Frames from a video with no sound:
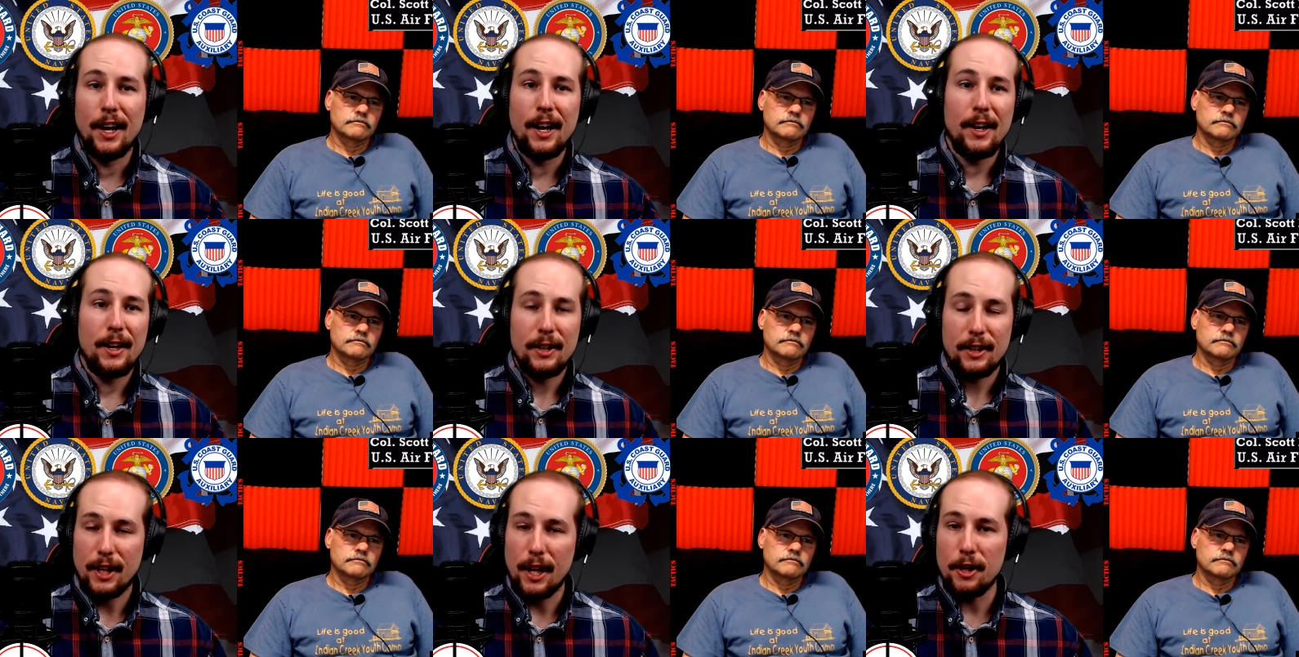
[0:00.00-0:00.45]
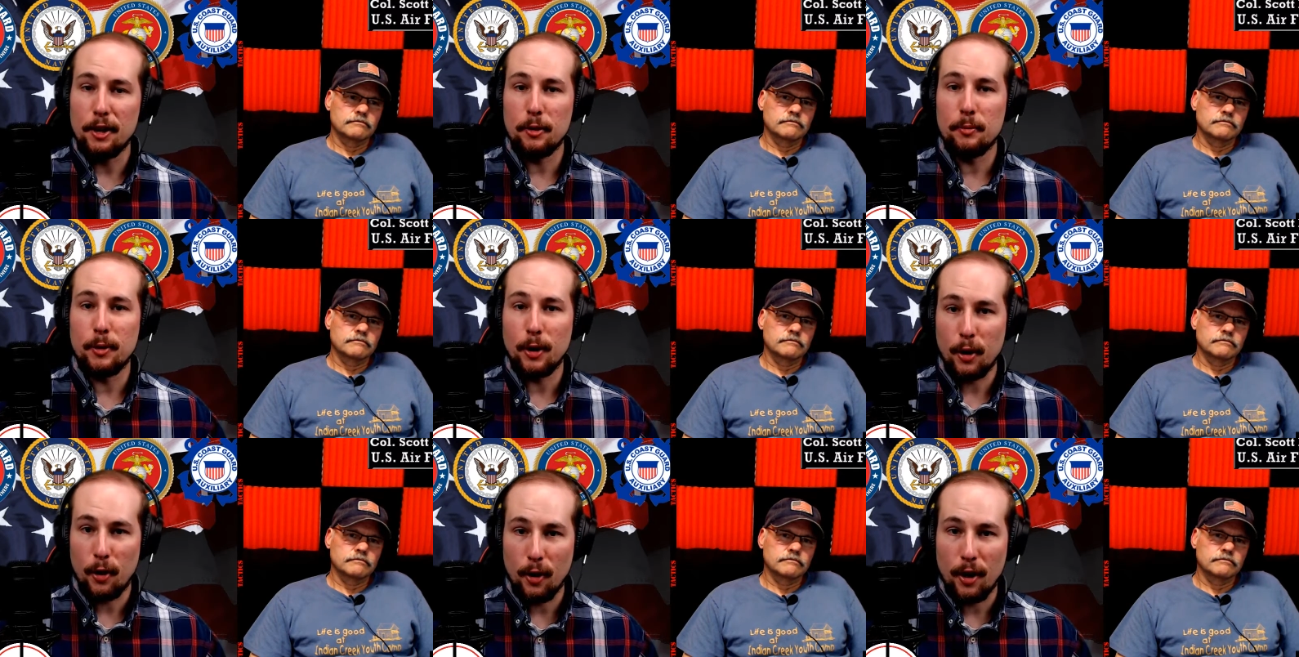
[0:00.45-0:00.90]
Speaker 1: Caleb, you're
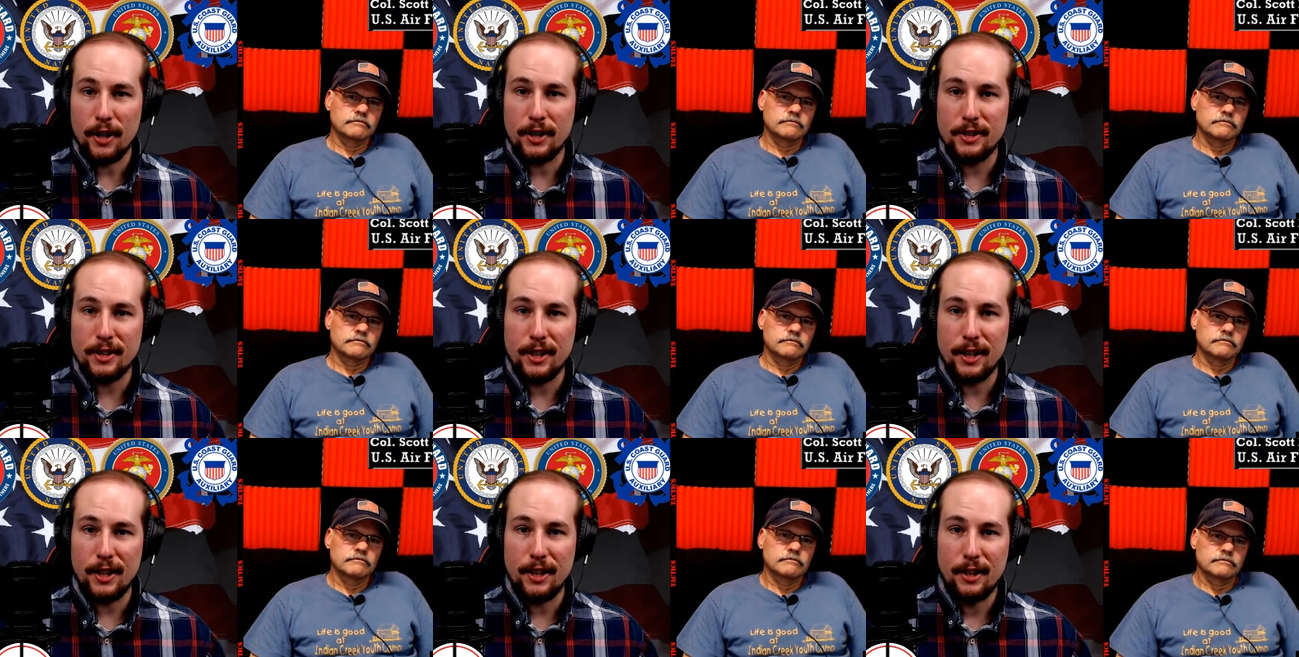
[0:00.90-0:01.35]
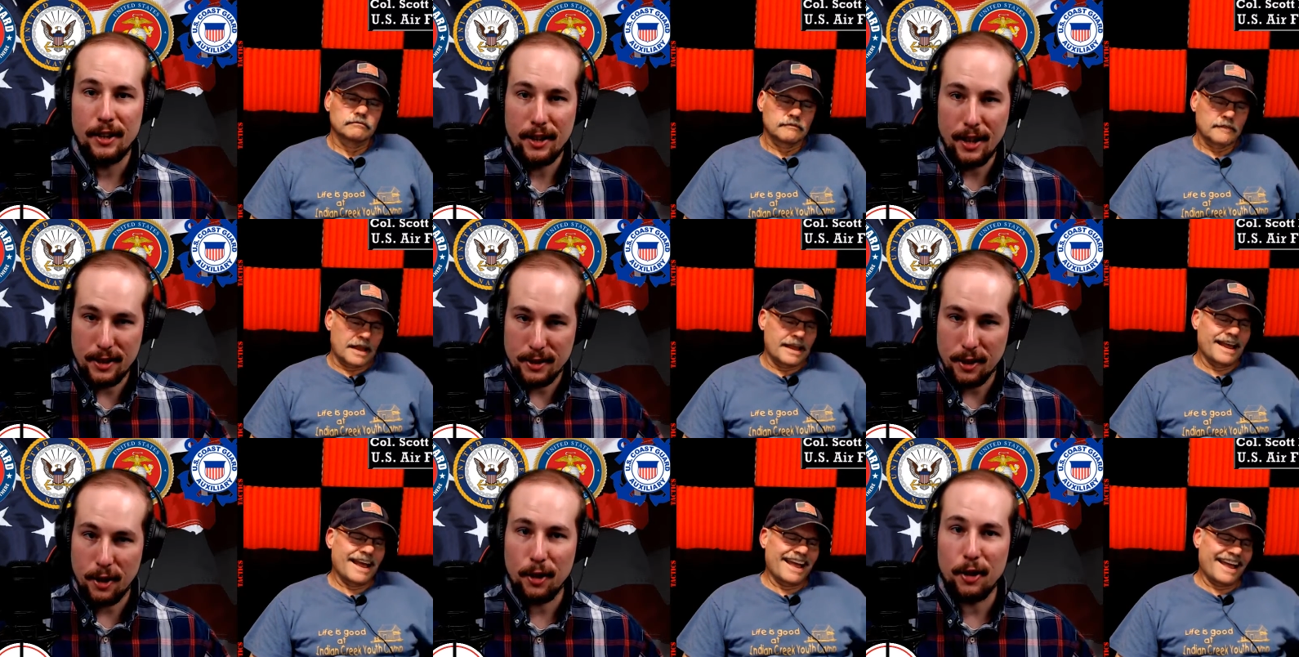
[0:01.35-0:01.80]
crazy. That's
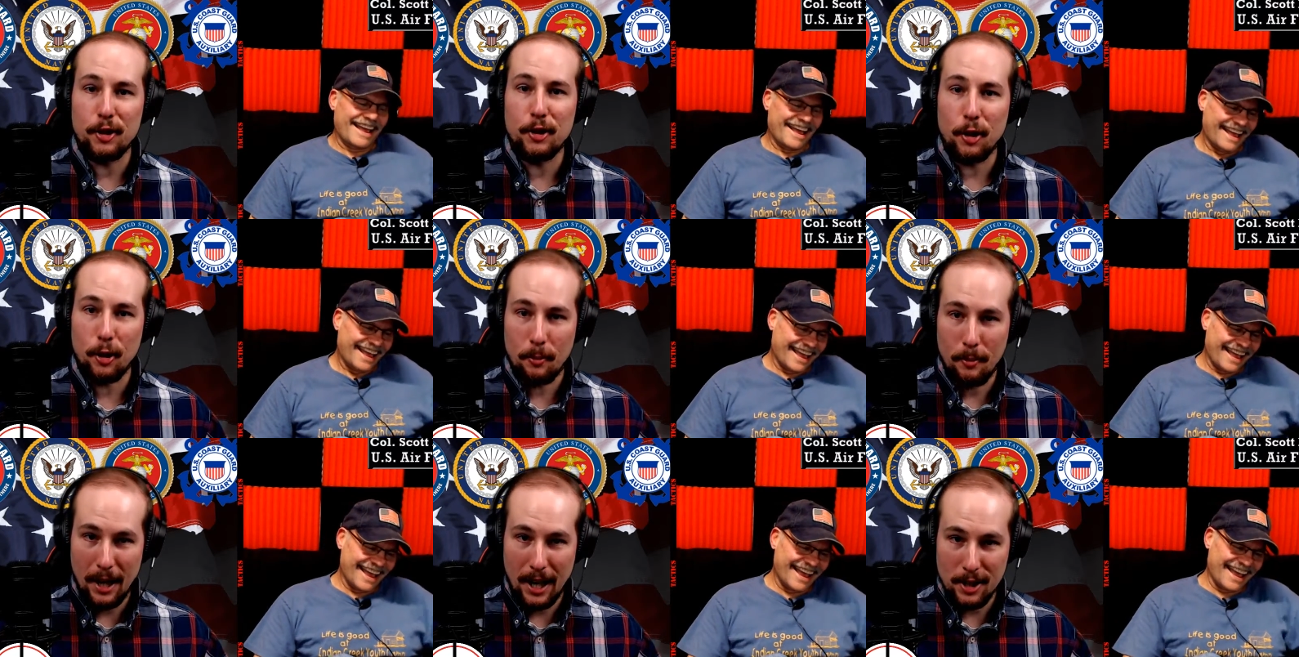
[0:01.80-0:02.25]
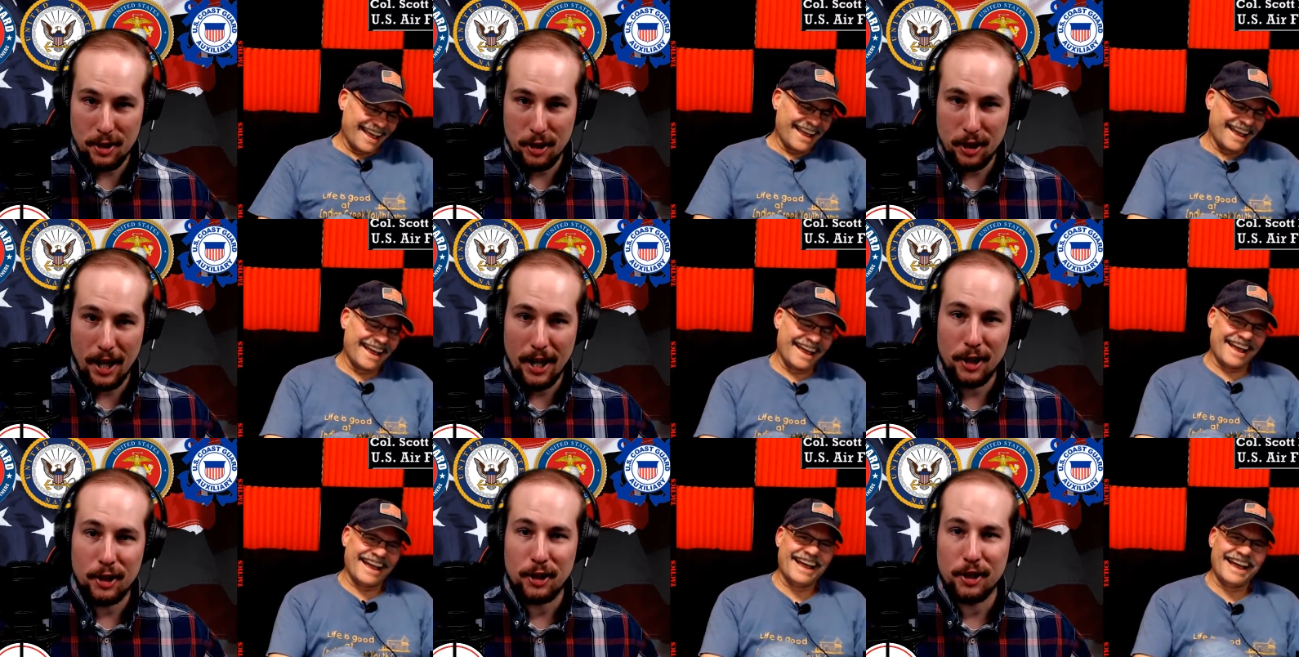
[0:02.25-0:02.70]
all in your
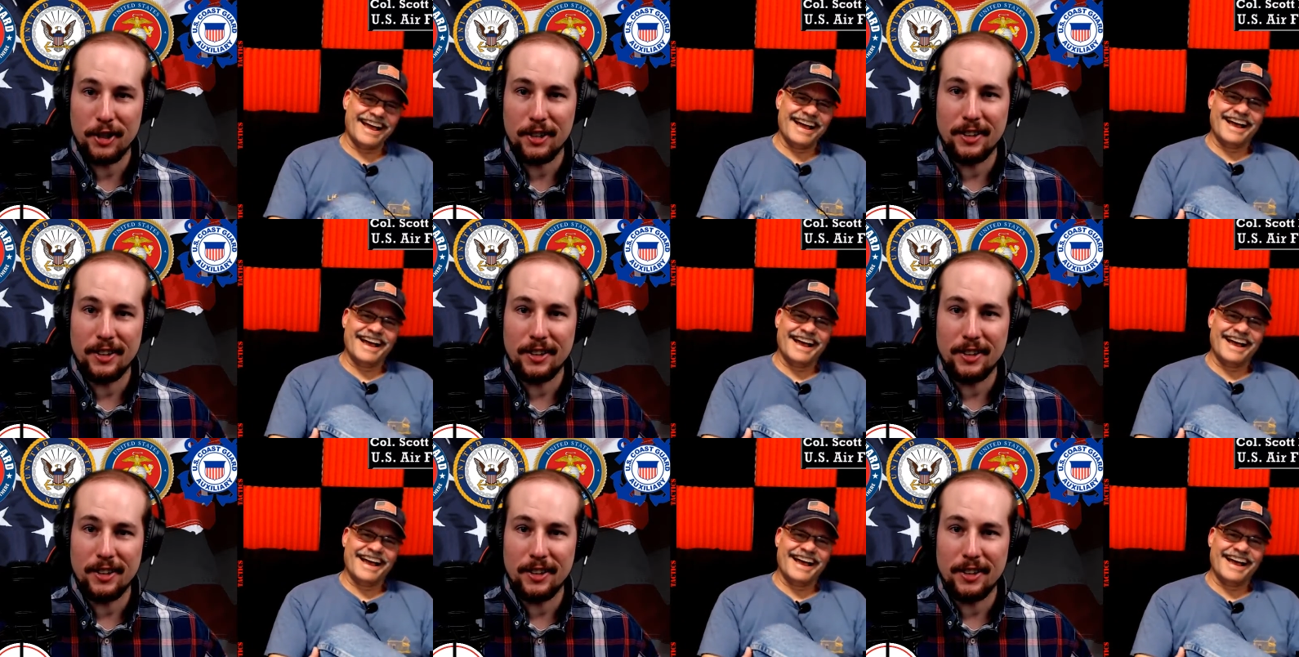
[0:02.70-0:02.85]
imagination.